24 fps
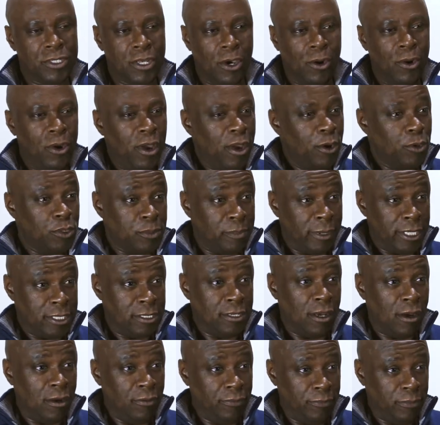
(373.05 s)
So it was
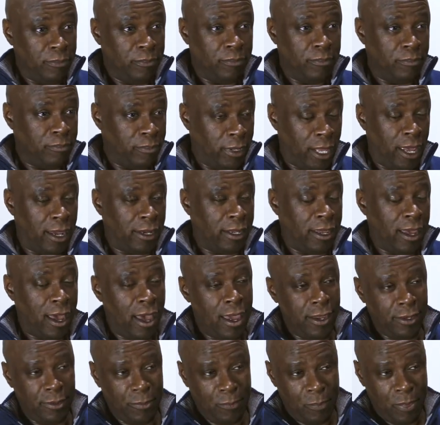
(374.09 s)
myself, black
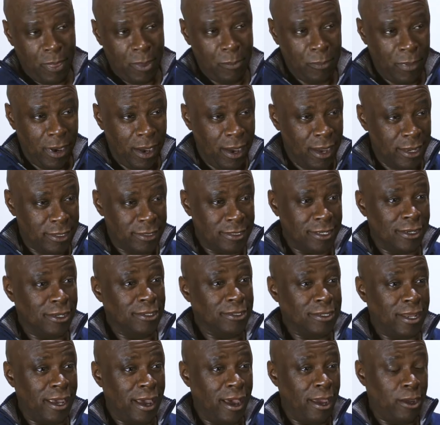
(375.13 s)
guy, my
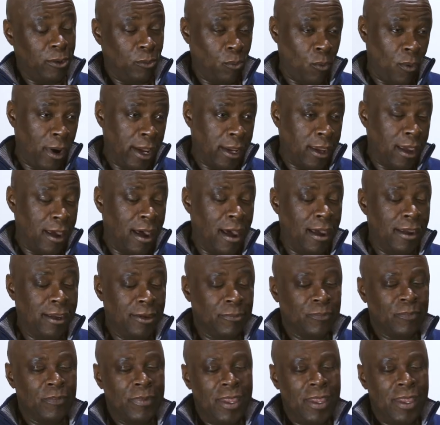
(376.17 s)
sales guy, white guy,